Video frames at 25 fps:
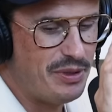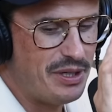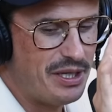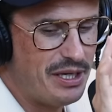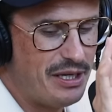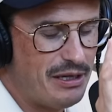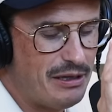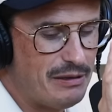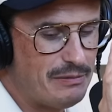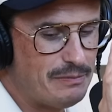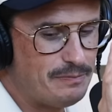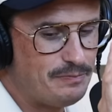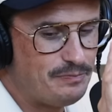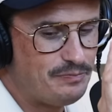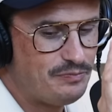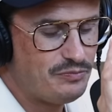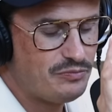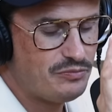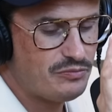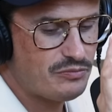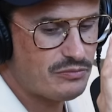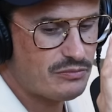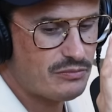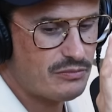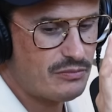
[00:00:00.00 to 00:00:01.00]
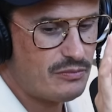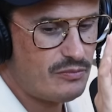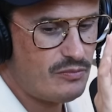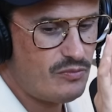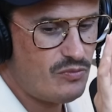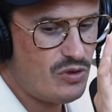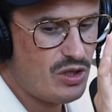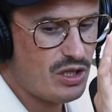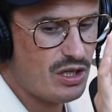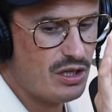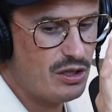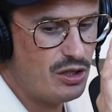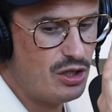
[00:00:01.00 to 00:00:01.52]
but um,
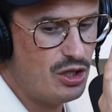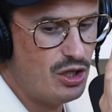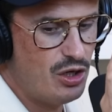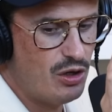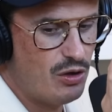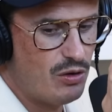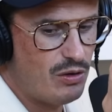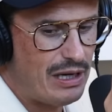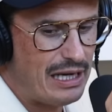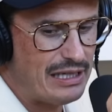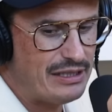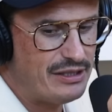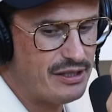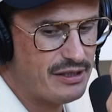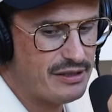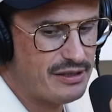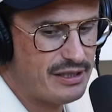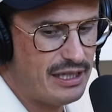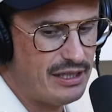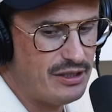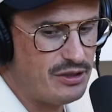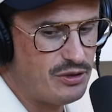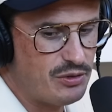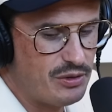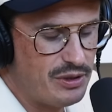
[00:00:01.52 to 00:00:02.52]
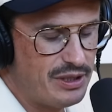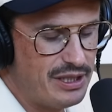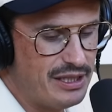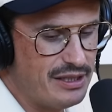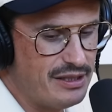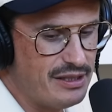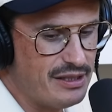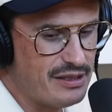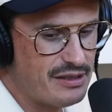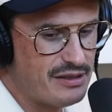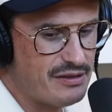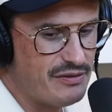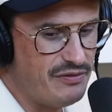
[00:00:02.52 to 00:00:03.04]
you know, I just sent Julia
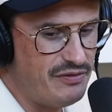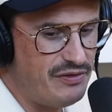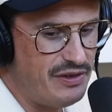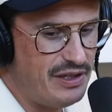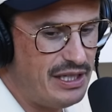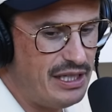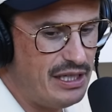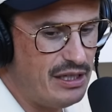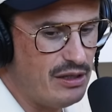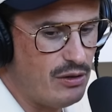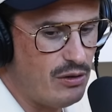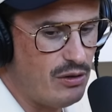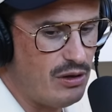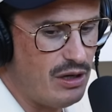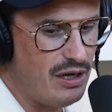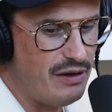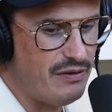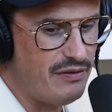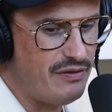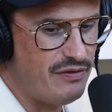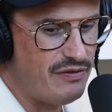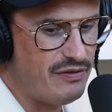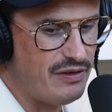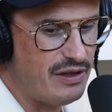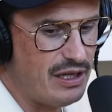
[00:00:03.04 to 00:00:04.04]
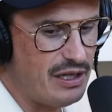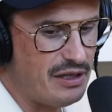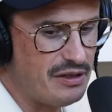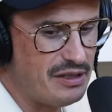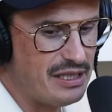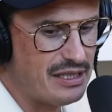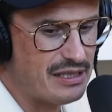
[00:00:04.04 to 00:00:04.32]
this video of uh,